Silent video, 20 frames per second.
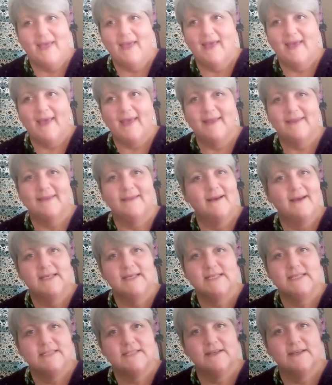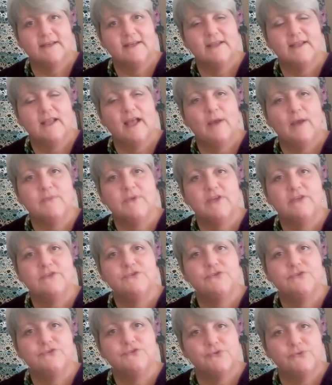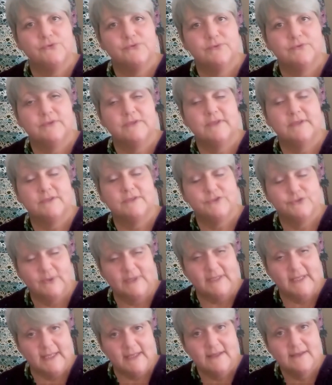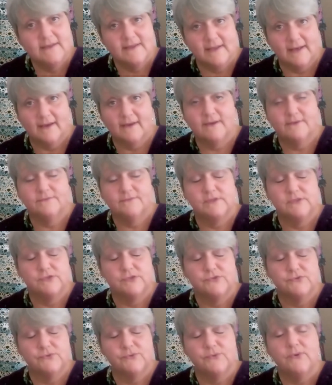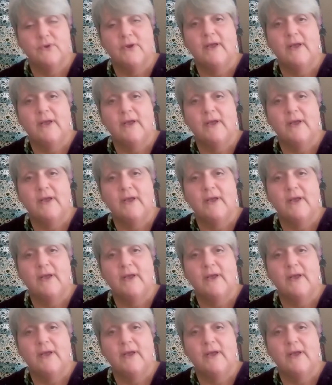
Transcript: And I decided I'm going to draw, uh, join in the Luck of the Draw